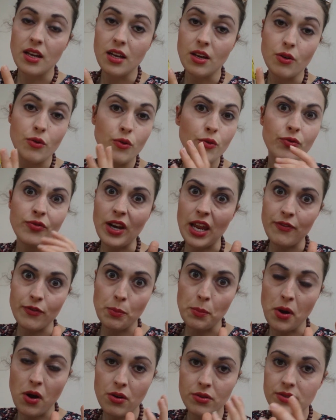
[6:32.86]
or flavour
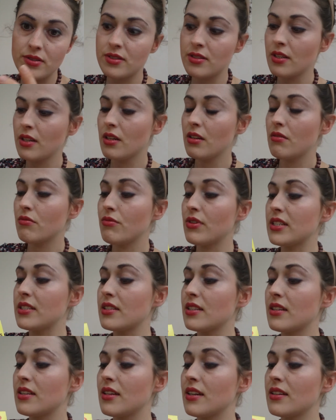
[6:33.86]
pots
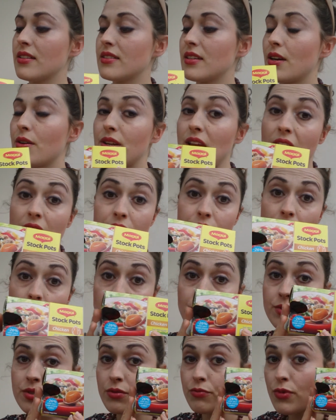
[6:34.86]
recently. So yeah,
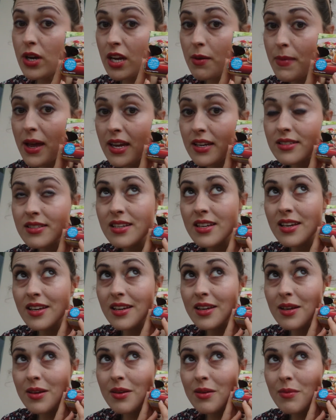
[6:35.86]
those recommend.
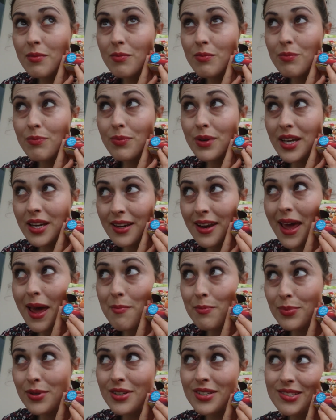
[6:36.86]

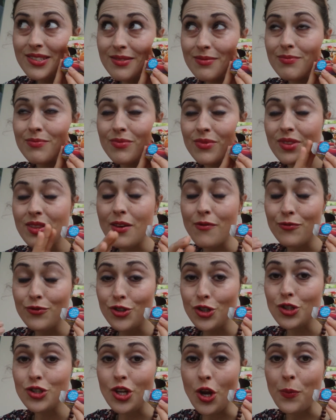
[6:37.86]
B&M, because they've
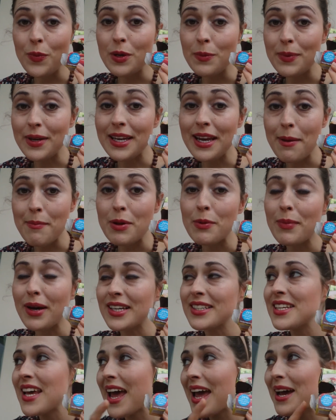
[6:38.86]
just opened a B&M in
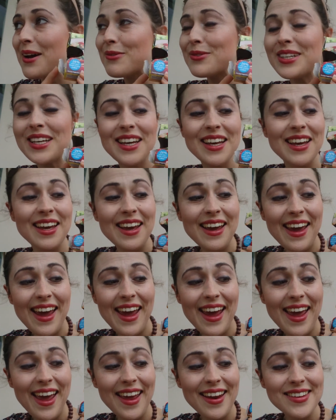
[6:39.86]
my town,
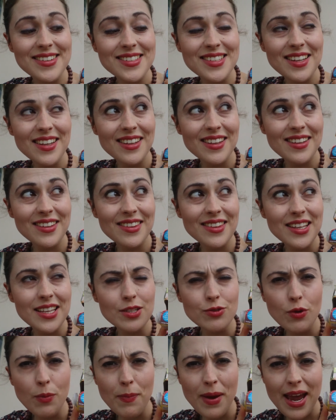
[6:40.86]
and
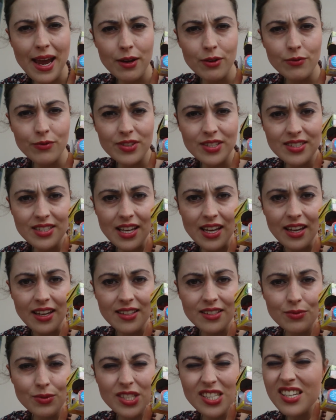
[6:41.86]
these are £1 for
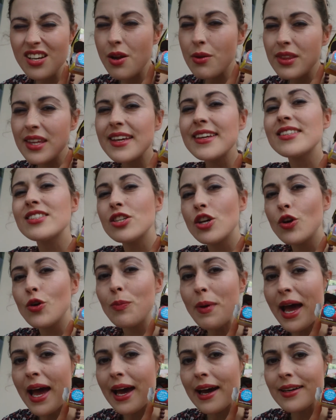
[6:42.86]
6, which I don't think is
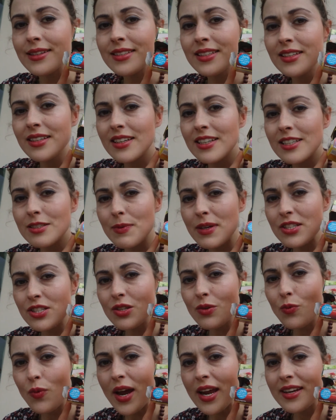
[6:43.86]
too bad,
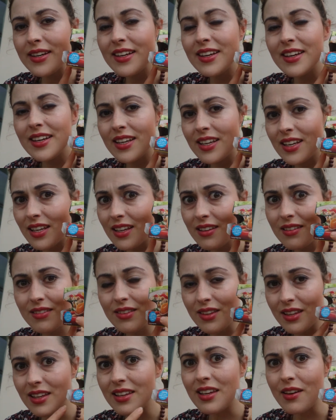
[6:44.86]
especially when
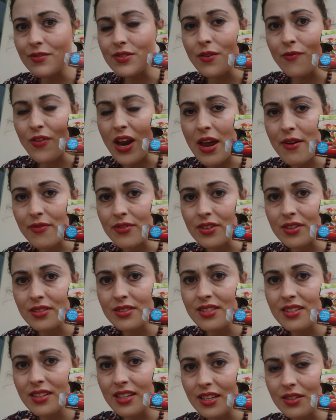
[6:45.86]
it gives the
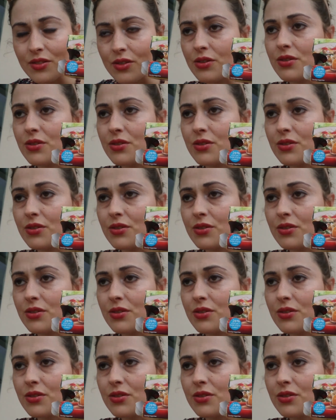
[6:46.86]
flavours it